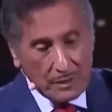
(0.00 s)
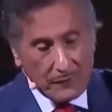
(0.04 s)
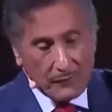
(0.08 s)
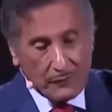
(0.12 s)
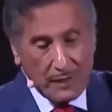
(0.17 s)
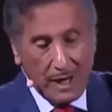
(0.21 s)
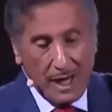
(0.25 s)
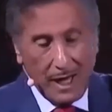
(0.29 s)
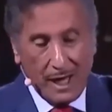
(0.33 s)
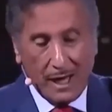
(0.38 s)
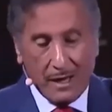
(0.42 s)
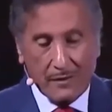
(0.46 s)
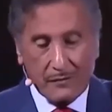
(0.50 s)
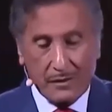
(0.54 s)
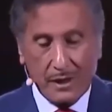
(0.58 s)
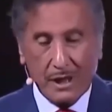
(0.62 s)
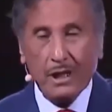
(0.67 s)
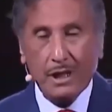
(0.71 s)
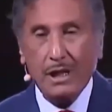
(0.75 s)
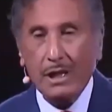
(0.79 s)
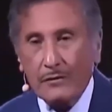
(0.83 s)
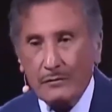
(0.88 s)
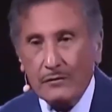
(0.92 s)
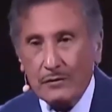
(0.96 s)
going to cancel
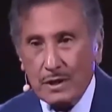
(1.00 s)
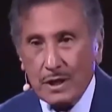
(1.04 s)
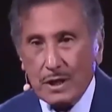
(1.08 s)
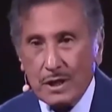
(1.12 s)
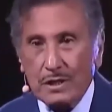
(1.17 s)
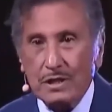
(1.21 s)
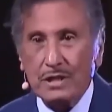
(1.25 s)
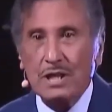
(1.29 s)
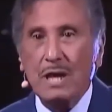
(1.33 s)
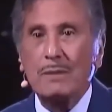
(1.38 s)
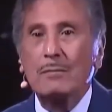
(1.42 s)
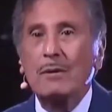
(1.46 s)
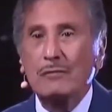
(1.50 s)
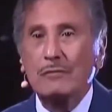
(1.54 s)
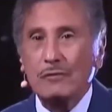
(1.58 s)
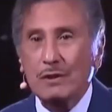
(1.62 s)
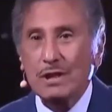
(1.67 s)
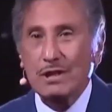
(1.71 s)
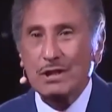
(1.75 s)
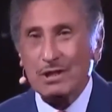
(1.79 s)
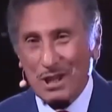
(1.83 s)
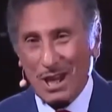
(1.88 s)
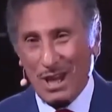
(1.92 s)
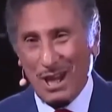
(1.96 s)
this. I'm
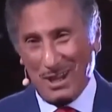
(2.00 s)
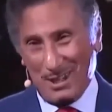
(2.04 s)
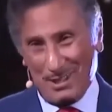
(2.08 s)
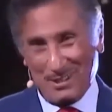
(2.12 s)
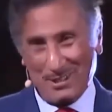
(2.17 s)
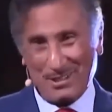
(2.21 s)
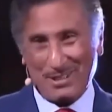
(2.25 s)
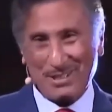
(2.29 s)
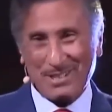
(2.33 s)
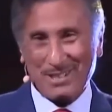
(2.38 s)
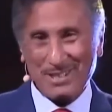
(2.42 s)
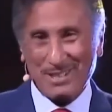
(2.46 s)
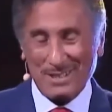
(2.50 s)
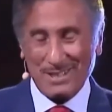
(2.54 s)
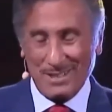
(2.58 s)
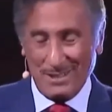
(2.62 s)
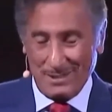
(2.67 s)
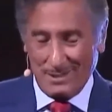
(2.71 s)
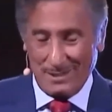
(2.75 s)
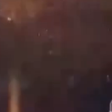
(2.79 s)
going no